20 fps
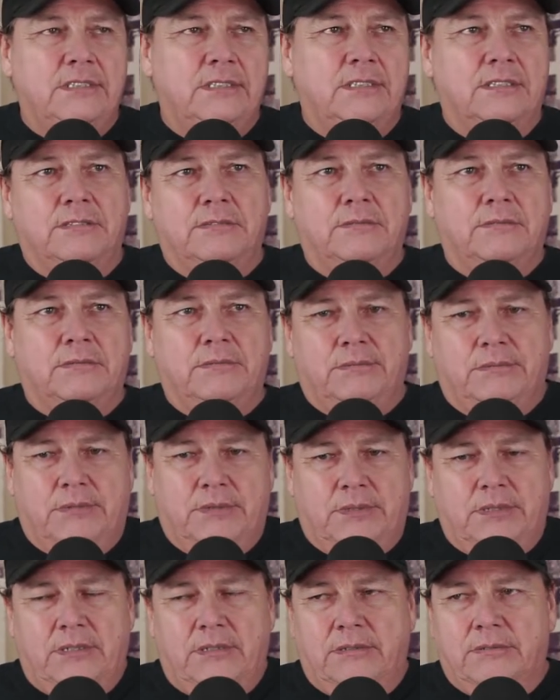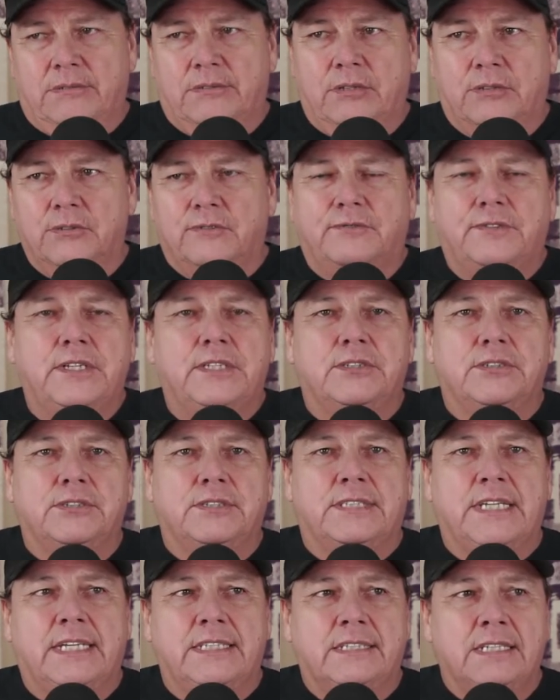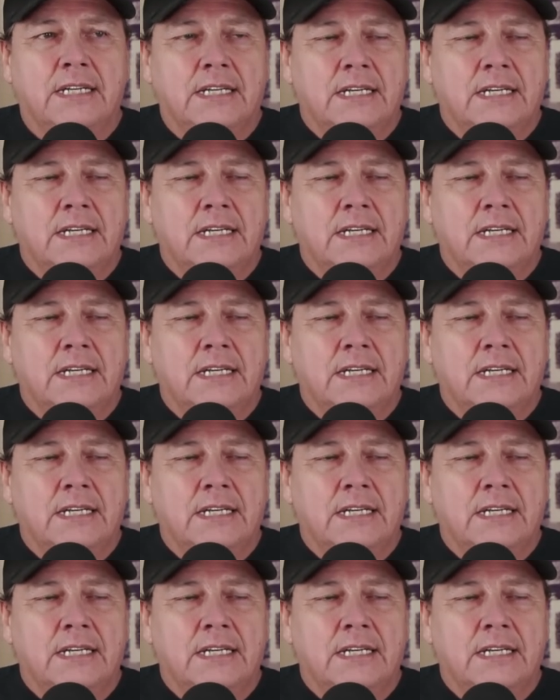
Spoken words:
you know, those figures that